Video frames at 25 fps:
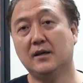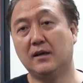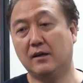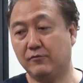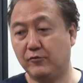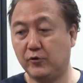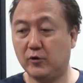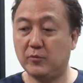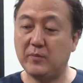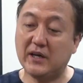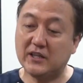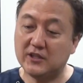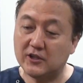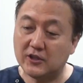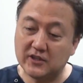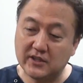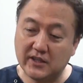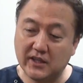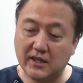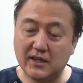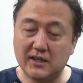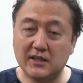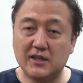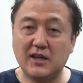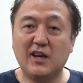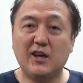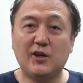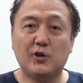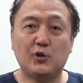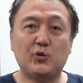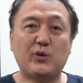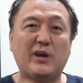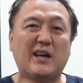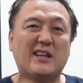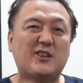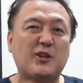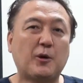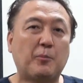If we make the thin, you
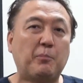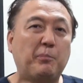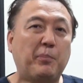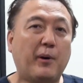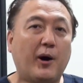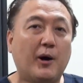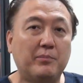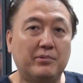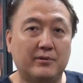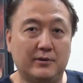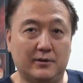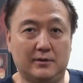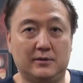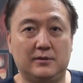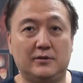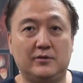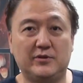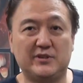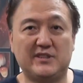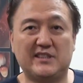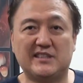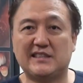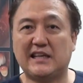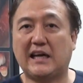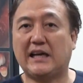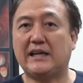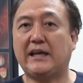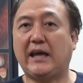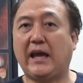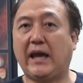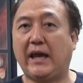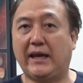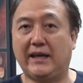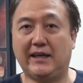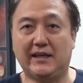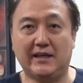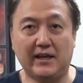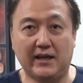get the bubble, which is I
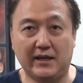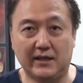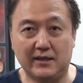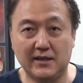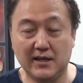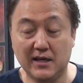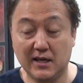hate it.